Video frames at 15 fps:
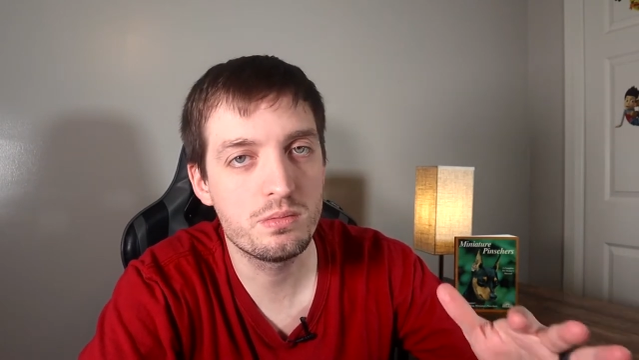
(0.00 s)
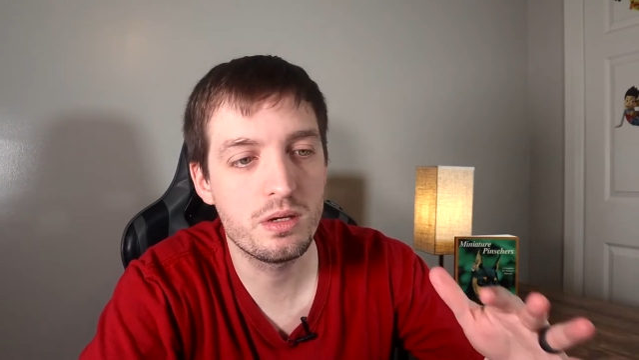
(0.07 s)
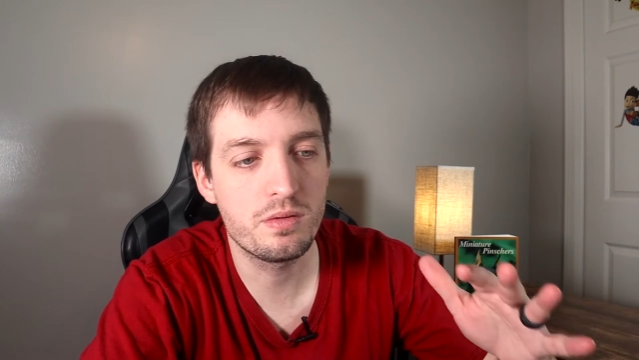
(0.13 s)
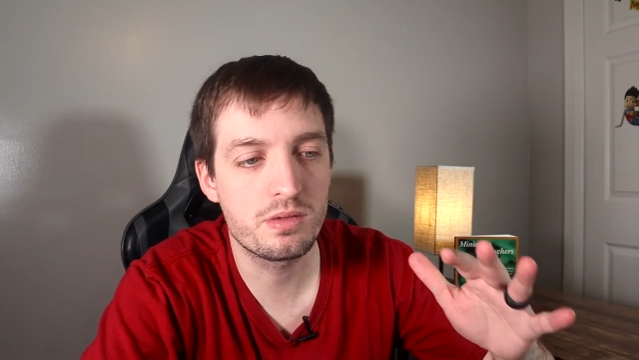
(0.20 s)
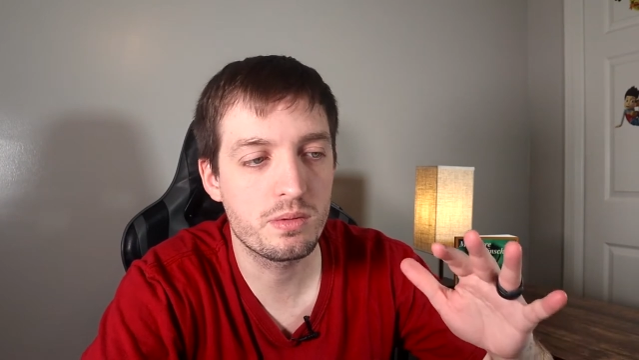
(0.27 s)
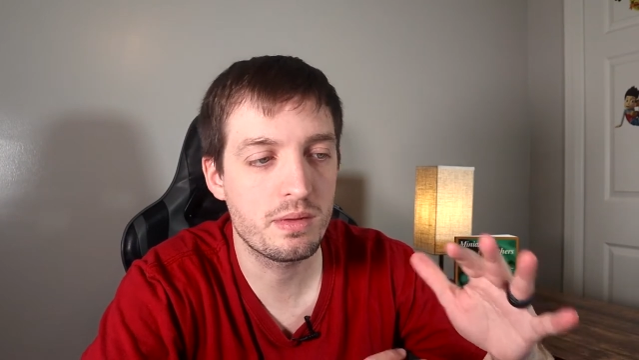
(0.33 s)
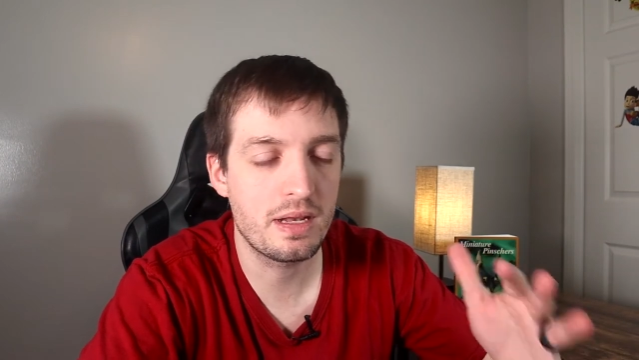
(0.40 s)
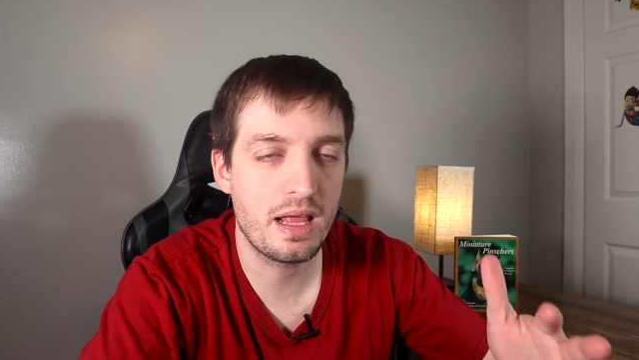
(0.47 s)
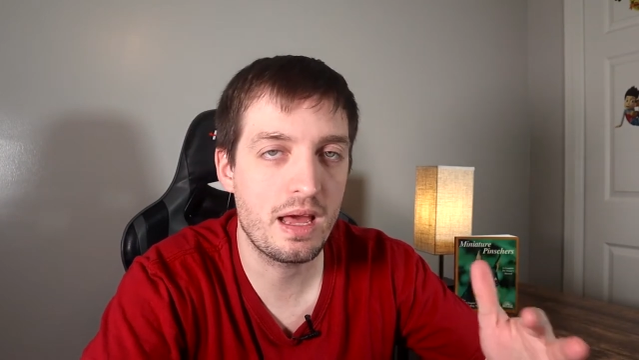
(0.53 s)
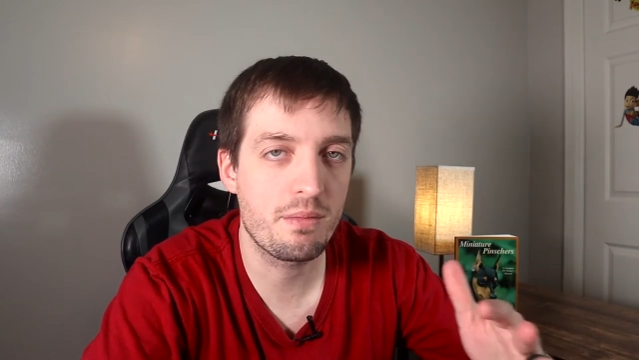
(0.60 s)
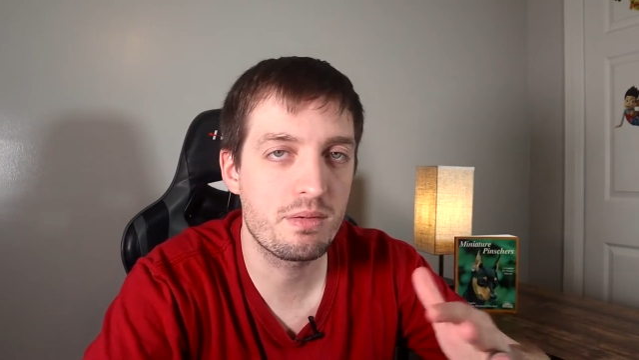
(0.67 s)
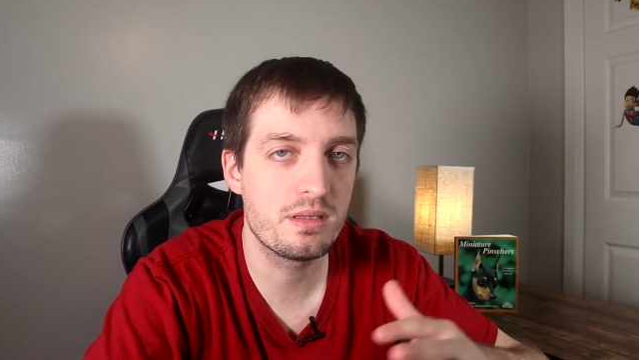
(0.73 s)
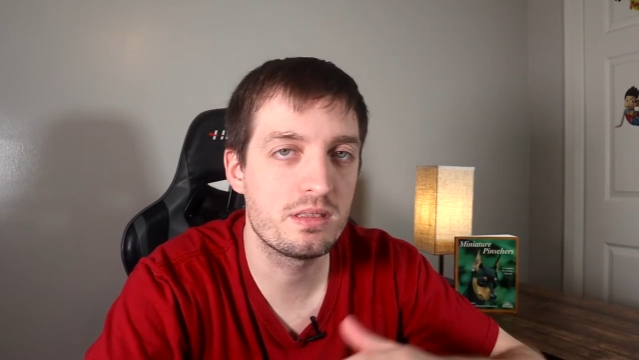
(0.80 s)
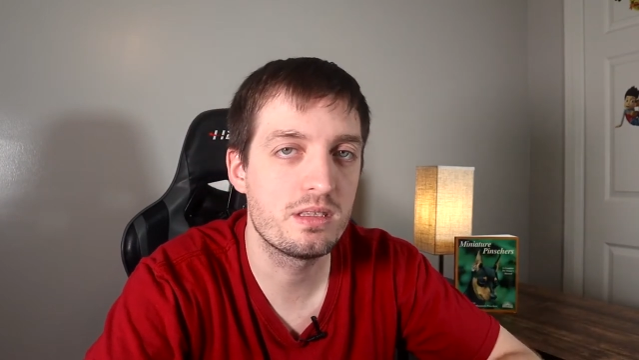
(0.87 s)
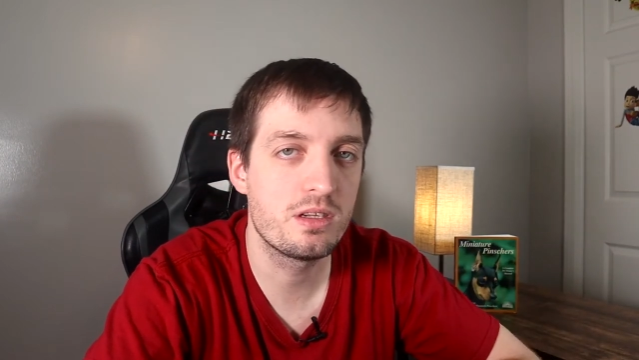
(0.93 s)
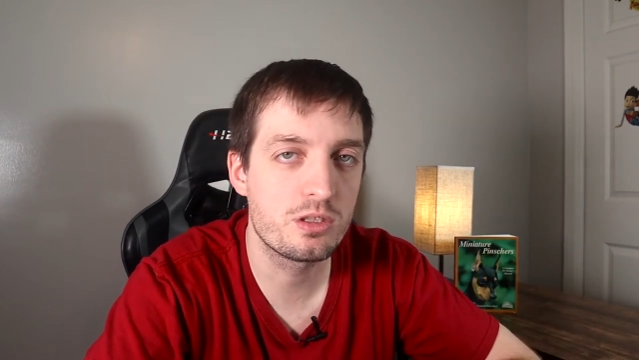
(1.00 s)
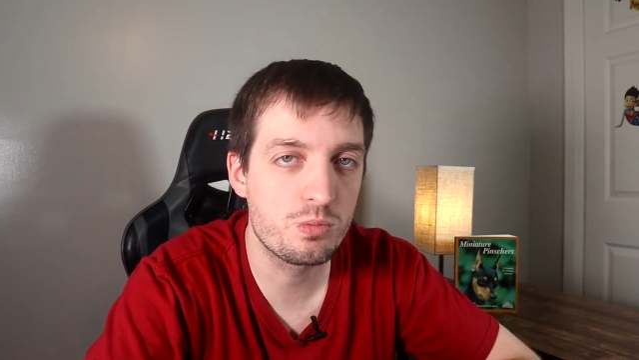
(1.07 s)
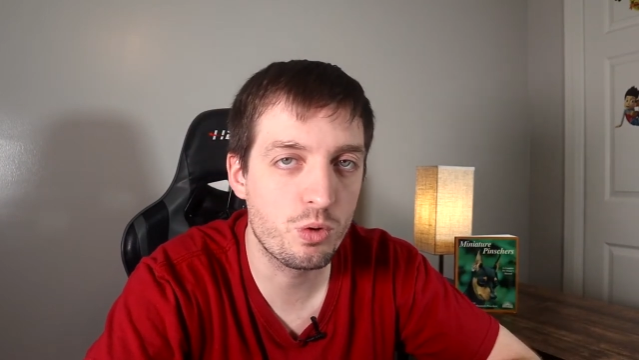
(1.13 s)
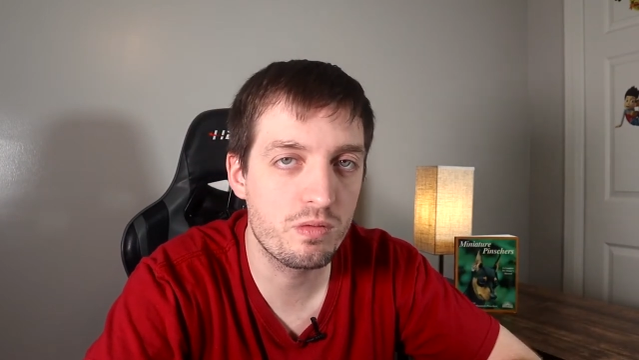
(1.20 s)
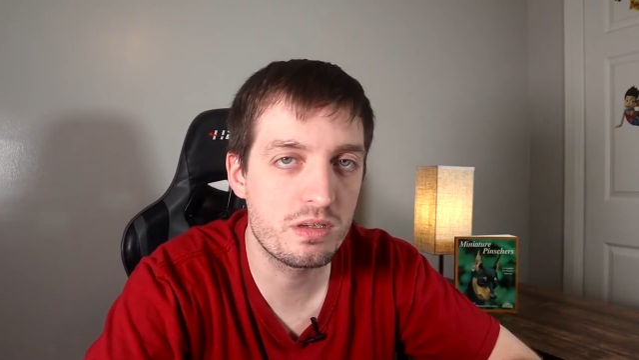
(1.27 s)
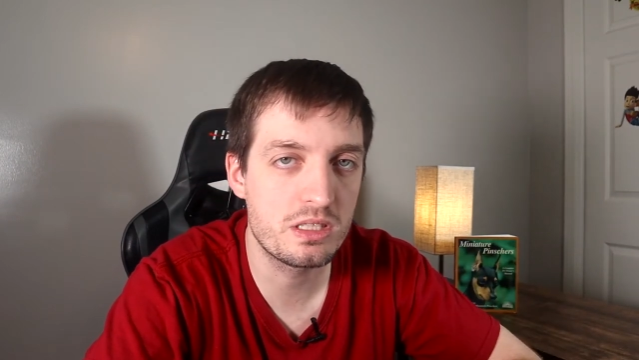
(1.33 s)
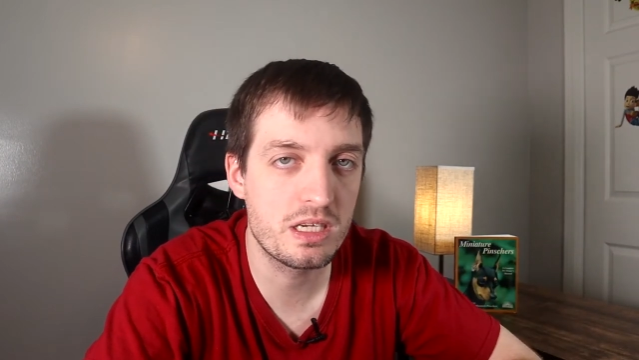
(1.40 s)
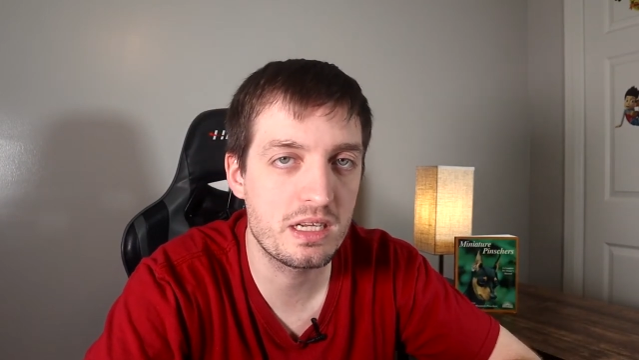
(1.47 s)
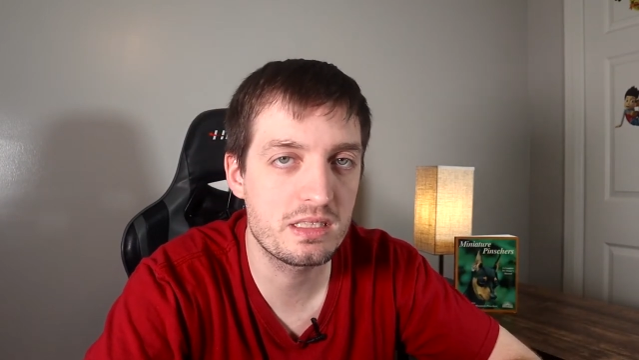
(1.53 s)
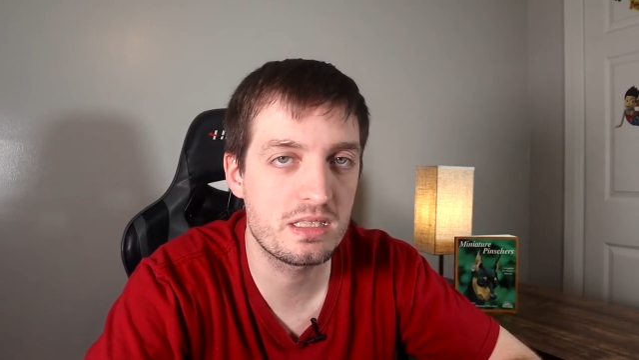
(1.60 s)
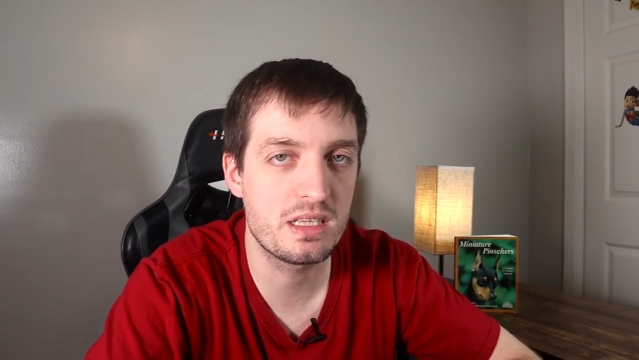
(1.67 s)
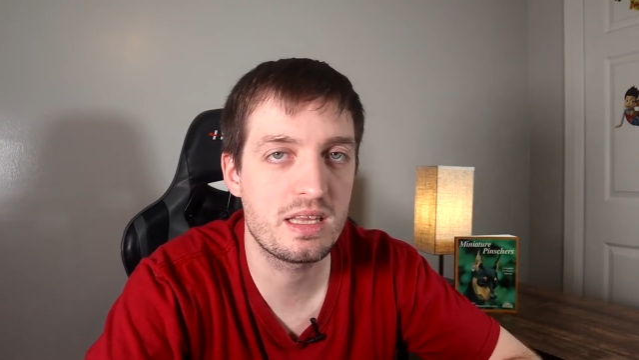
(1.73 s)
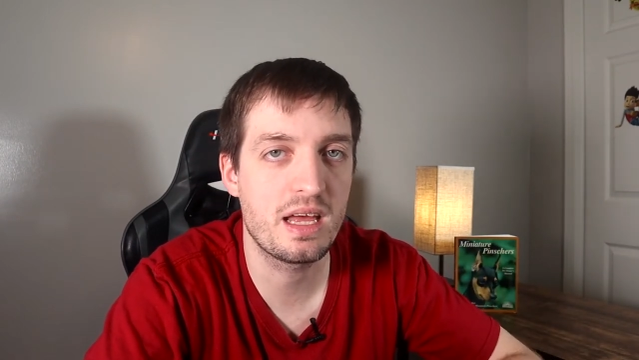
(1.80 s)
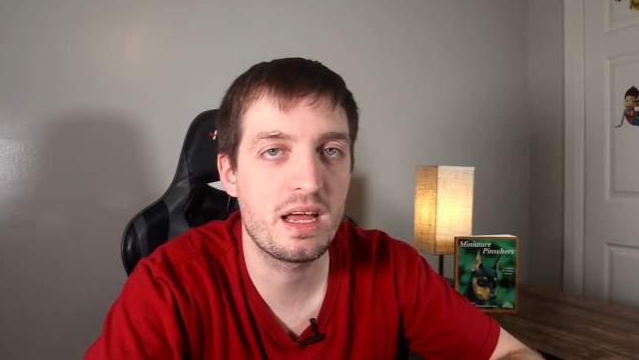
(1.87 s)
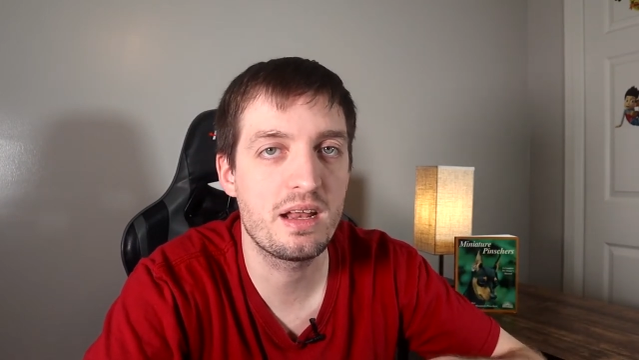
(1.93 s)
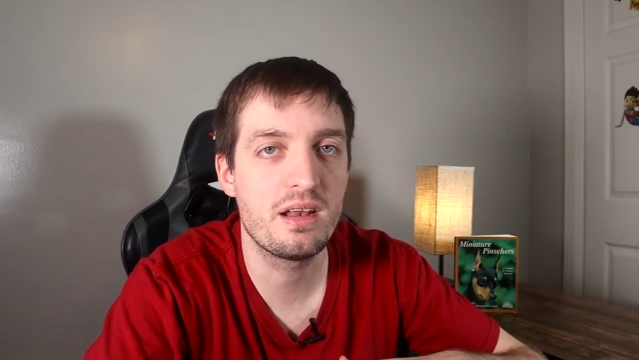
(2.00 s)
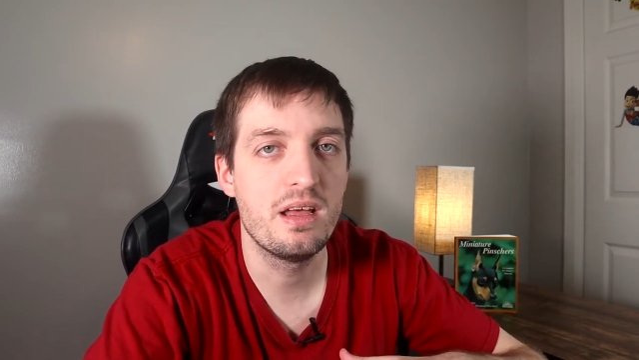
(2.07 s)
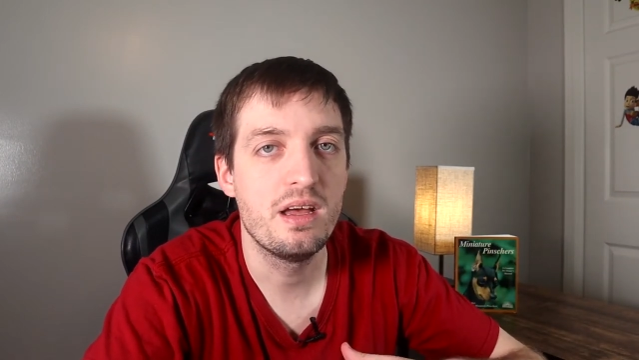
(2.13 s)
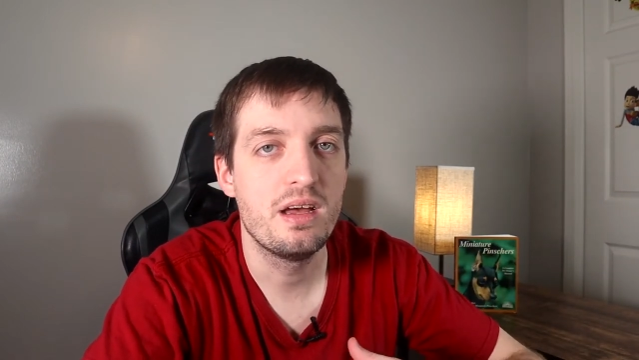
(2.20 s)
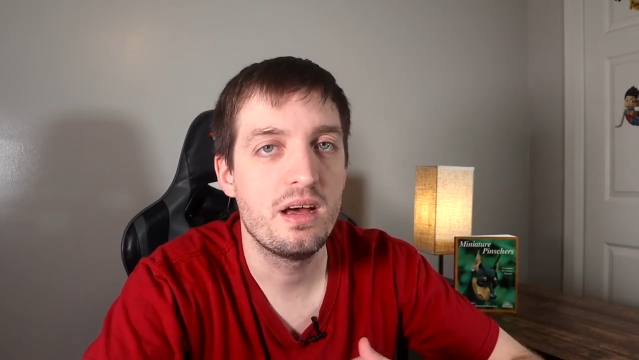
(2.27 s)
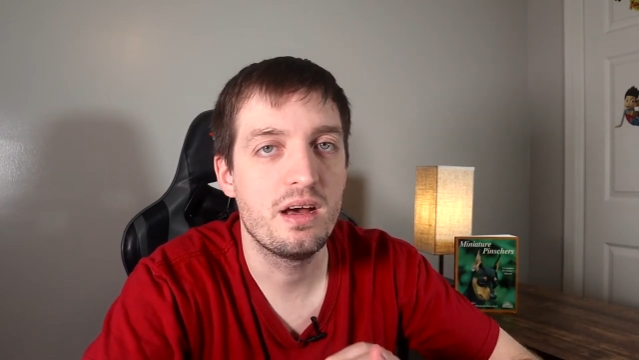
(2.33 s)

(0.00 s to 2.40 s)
but if something happens, there's more of a chance that